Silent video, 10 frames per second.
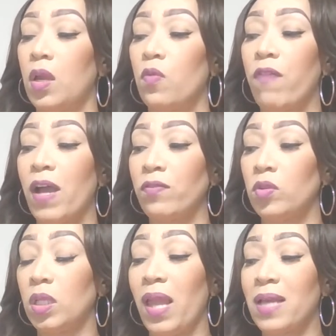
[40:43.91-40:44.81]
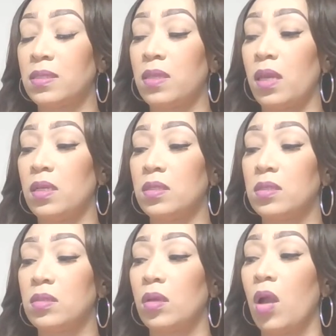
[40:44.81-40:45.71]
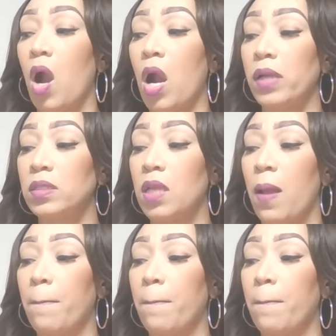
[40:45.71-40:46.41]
Revival of the last days. Heart,